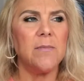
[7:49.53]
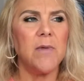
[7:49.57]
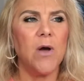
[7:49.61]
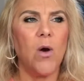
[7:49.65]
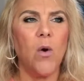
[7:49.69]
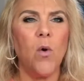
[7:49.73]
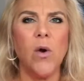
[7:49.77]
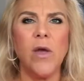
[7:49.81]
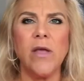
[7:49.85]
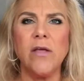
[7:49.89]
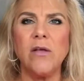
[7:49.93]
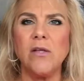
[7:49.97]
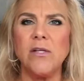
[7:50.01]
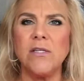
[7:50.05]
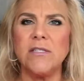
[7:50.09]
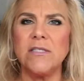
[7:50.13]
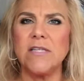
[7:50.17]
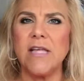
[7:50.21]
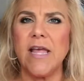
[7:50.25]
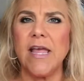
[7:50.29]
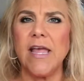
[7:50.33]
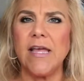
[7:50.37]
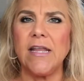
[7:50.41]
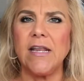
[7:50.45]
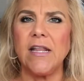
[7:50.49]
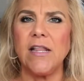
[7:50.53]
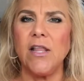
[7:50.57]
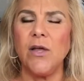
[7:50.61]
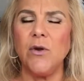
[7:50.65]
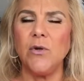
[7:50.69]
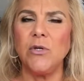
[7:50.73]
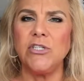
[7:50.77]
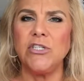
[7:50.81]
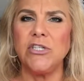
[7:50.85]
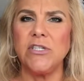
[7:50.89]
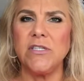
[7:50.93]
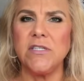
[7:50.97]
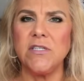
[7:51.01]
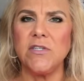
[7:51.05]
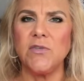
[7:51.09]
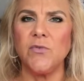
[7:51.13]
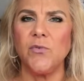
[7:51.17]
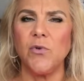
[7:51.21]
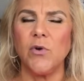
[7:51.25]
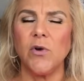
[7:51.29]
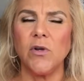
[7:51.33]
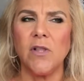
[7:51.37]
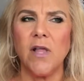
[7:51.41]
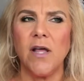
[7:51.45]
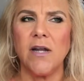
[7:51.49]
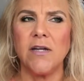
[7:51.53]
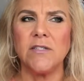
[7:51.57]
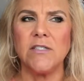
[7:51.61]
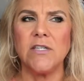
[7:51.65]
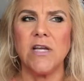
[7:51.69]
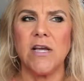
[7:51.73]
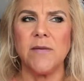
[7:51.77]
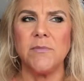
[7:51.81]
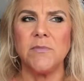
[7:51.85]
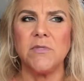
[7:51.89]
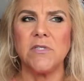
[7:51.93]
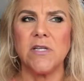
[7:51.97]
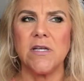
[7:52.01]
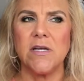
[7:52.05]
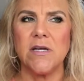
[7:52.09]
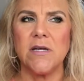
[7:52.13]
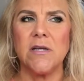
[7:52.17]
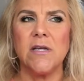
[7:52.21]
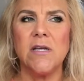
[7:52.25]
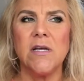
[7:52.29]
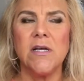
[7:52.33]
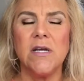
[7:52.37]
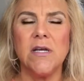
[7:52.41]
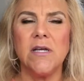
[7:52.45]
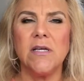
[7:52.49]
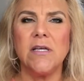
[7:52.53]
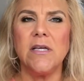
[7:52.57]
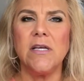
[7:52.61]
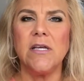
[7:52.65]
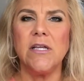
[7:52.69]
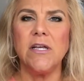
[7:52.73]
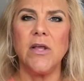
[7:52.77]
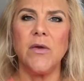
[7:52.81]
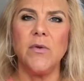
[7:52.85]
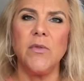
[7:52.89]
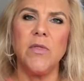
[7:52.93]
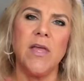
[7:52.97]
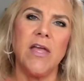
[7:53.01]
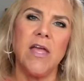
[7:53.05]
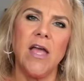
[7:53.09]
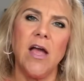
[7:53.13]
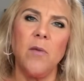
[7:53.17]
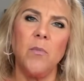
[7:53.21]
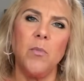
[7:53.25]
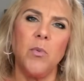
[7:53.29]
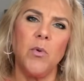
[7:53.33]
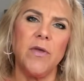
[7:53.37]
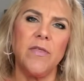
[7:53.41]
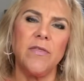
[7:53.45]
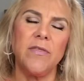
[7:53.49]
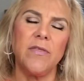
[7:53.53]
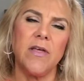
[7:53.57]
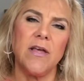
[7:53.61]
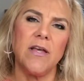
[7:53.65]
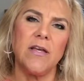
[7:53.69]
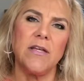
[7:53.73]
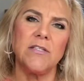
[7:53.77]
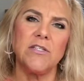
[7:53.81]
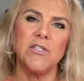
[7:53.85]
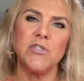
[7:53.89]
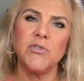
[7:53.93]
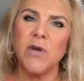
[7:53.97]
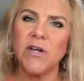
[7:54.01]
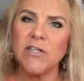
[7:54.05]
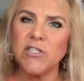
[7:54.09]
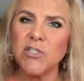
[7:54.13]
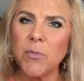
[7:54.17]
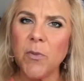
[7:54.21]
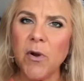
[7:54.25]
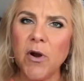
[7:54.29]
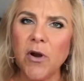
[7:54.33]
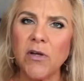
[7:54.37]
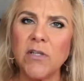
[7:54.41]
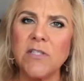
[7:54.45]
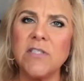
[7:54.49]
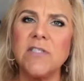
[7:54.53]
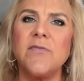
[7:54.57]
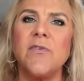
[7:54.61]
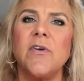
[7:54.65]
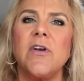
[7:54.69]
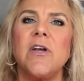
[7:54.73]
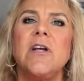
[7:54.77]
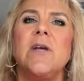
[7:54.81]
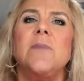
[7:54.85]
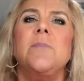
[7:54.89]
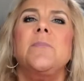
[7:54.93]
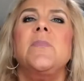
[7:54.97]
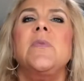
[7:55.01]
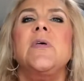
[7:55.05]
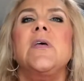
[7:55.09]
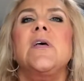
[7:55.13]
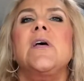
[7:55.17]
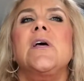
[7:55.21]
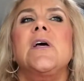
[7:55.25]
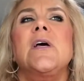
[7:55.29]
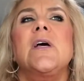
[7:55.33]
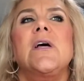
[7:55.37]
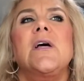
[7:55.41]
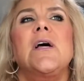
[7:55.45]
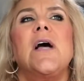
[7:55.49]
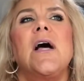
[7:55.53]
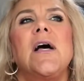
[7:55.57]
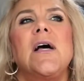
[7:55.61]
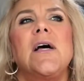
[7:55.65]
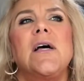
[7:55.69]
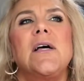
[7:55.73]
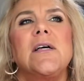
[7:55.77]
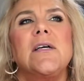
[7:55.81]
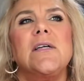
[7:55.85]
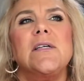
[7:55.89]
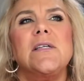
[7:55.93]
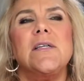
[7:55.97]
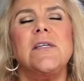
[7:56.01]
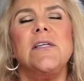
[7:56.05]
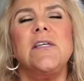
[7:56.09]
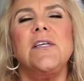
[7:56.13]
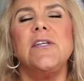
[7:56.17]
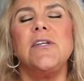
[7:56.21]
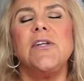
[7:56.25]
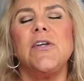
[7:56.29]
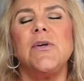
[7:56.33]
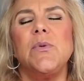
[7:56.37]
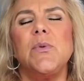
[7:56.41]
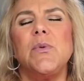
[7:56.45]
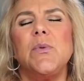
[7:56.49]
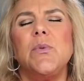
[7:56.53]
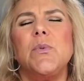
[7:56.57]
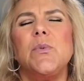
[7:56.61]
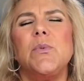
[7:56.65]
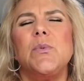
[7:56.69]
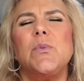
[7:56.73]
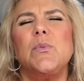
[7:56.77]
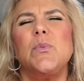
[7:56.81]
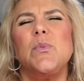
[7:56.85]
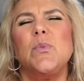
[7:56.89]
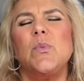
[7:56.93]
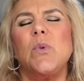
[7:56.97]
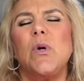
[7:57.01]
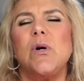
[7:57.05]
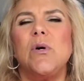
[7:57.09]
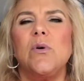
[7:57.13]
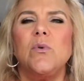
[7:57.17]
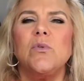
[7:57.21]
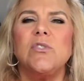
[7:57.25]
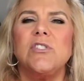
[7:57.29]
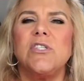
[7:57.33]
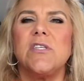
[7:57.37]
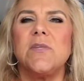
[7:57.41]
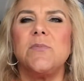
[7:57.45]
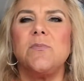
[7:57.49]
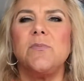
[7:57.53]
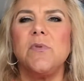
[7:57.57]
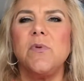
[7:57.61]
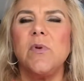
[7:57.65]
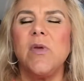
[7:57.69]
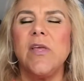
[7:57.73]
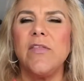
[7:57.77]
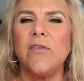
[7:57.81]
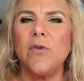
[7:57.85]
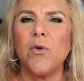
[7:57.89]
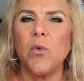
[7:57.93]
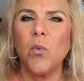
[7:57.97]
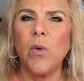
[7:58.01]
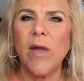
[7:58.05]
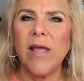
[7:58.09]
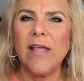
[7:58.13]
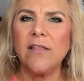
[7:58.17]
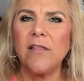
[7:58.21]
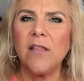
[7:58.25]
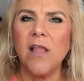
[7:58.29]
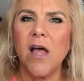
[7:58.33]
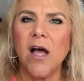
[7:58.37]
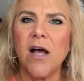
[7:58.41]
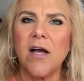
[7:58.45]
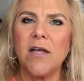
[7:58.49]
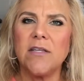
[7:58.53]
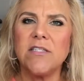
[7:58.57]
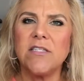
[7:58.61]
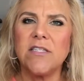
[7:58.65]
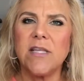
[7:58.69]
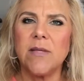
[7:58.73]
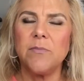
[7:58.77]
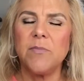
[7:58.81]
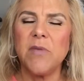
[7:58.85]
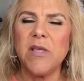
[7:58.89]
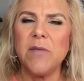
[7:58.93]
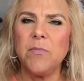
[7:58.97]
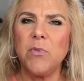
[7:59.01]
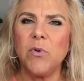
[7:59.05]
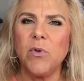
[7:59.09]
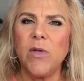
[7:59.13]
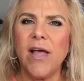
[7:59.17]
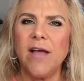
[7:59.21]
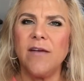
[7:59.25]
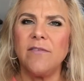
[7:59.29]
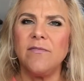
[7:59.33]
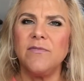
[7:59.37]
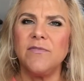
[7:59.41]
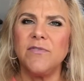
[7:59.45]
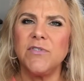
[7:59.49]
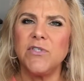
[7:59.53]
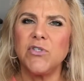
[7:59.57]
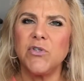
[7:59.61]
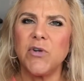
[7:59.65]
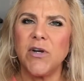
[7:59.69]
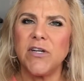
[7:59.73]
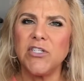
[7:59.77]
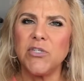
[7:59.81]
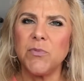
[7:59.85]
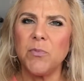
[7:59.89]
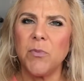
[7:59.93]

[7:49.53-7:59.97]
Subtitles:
oils and lotions for a lot of times, you know, they help with stretch marks from you know, well, just either weight loss and people have stretch